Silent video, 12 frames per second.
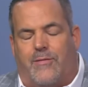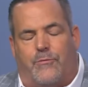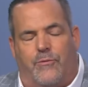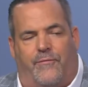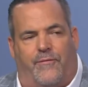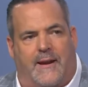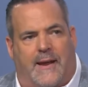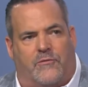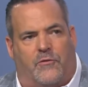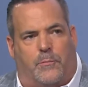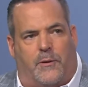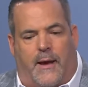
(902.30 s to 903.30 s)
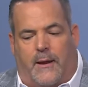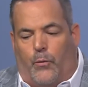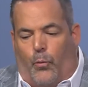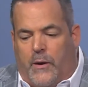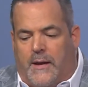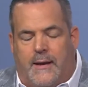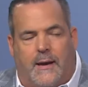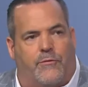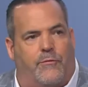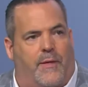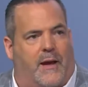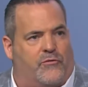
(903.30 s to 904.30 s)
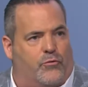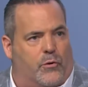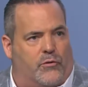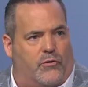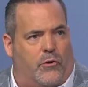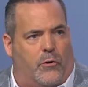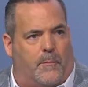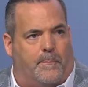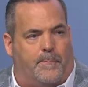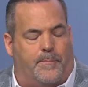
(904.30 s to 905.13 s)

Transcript: through the financial plan, we can get through that short term.